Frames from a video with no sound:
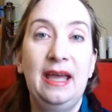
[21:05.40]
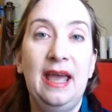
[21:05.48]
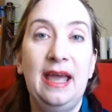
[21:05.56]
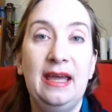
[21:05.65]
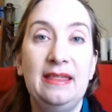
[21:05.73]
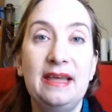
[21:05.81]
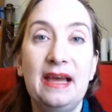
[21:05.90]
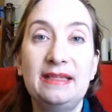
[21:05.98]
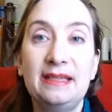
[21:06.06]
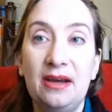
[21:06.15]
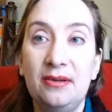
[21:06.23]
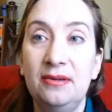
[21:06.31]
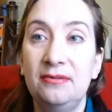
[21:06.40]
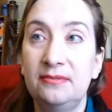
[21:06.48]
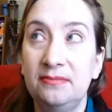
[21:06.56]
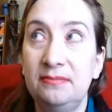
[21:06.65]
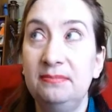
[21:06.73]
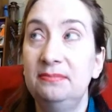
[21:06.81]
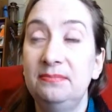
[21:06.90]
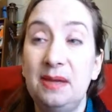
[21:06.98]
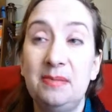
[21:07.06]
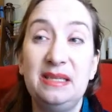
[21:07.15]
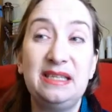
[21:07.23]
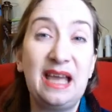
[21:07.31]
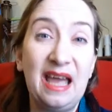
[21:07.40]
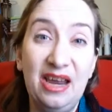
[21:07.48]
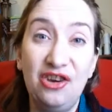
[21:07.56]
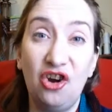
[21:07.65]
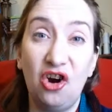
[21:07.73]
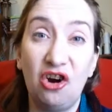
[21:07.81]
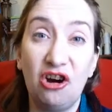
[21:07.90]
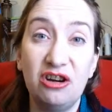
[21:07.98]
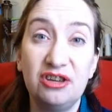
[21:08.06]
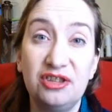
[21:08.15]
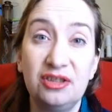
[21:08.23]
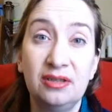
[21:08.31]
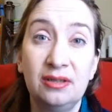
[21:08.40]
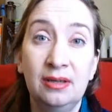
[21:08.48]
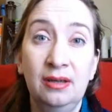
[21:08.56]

And that's out of maybe 10 yards